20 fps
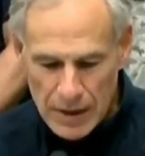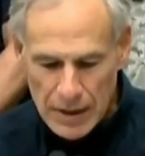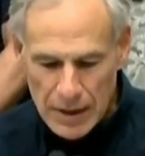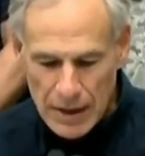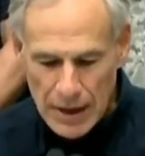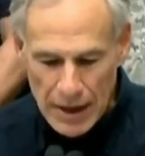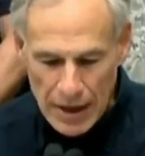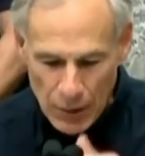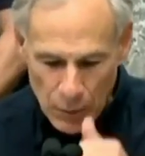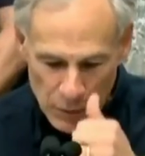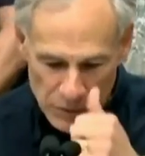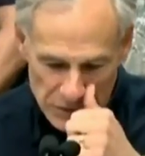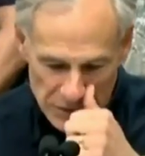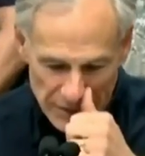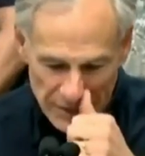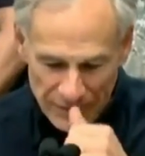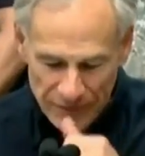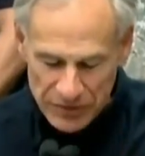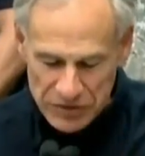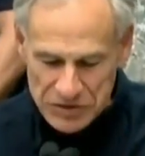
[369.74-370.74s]
I want to
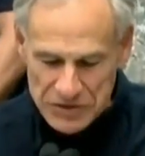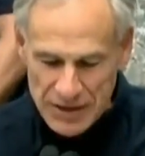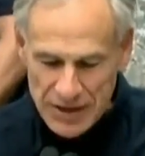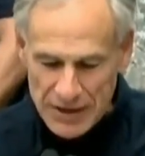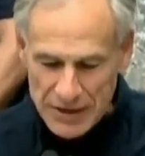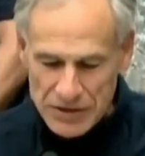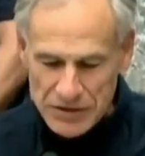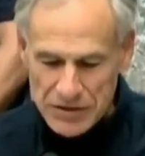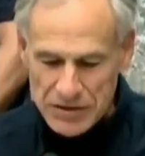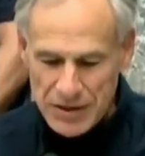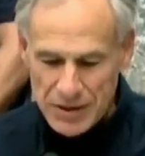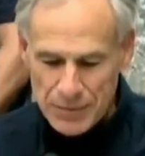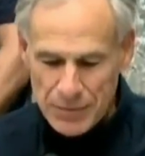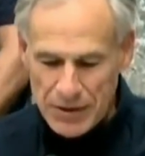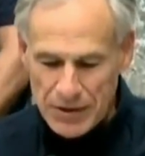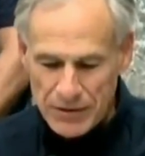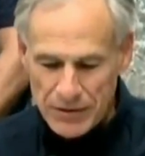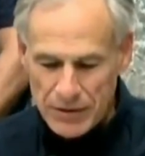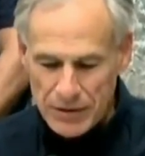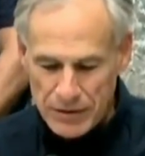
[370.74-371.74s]
emphasize
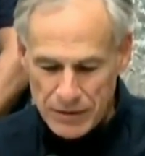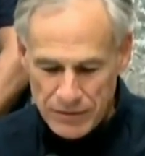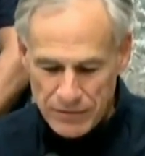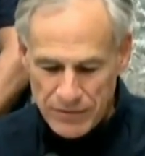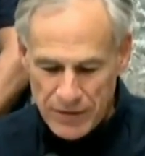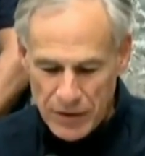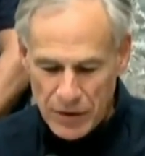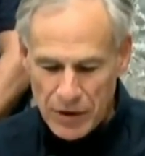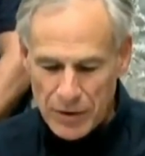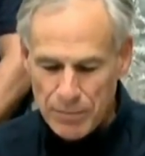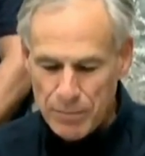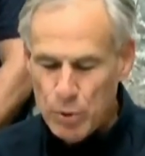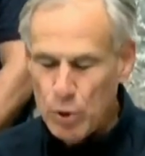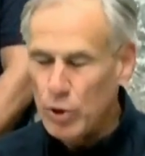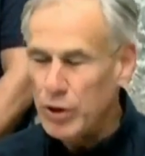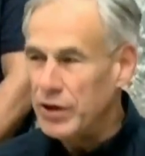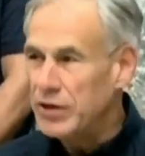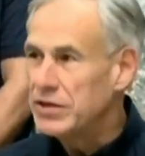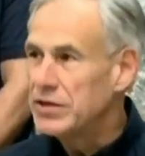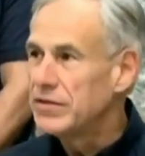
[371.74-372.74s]
something very
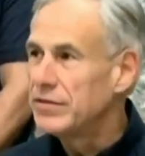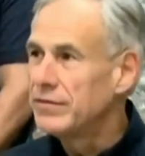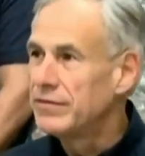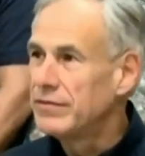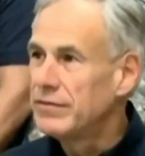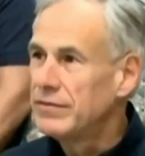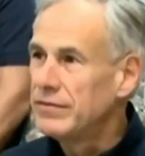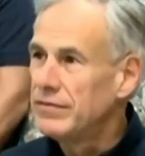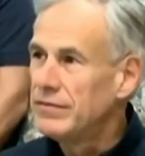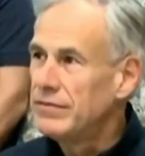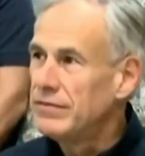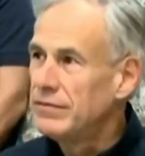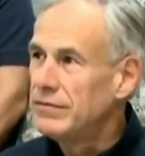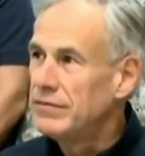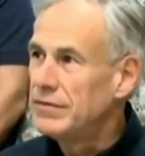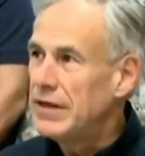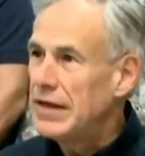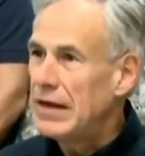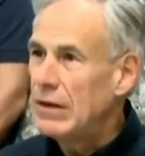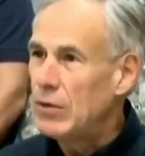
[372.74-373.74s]
important
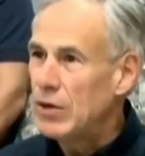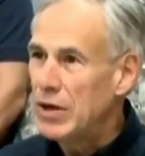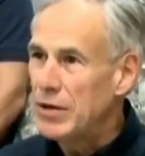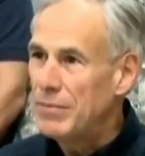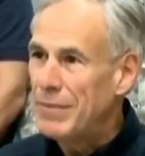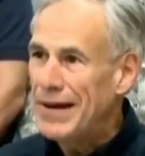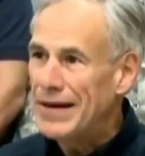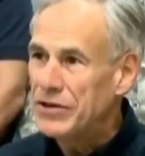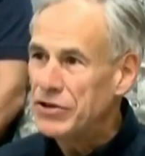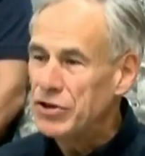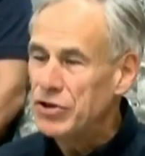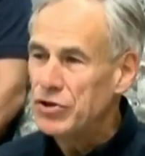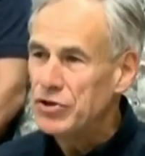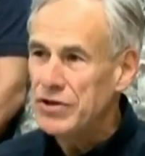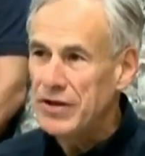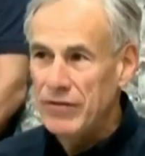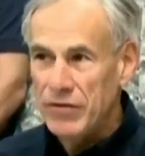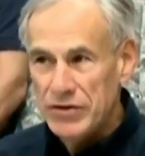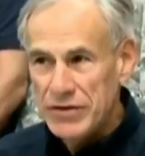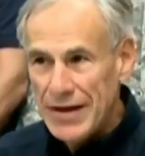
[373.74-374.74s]
that I will come back to
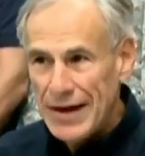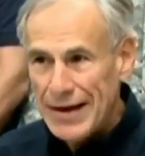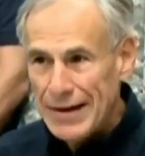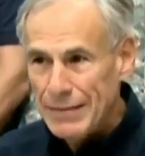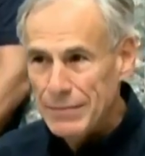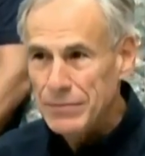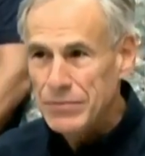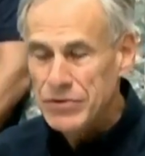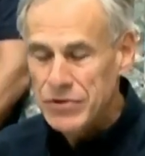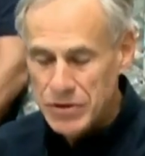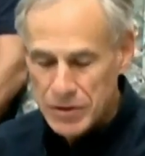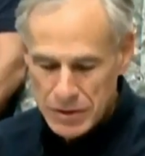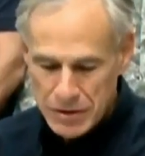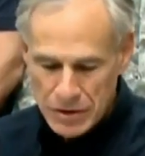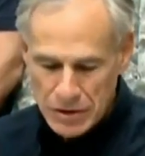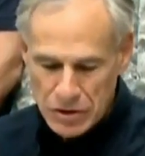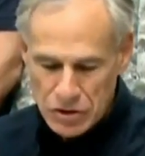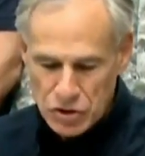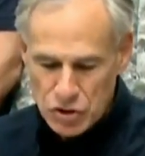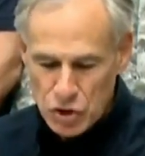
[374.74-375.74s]
several times
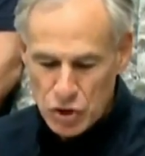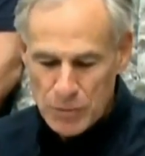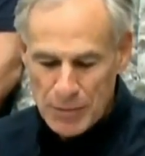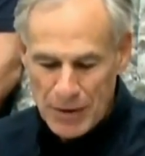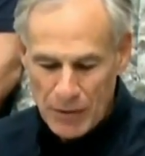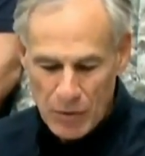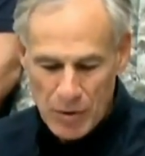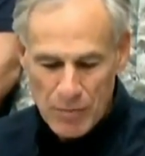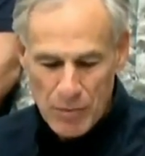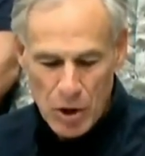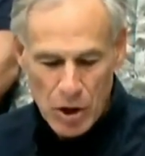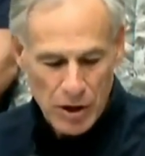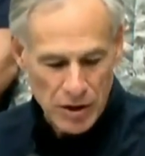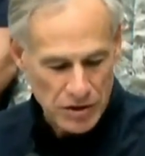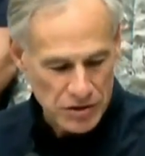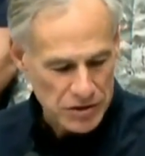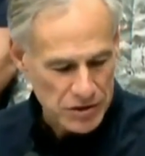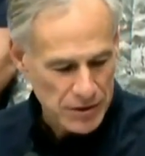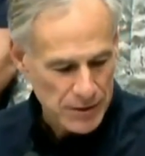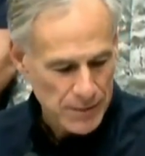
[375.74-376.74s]
during my
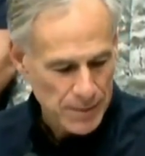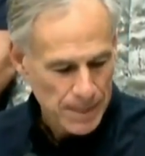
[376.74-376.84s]
remarks.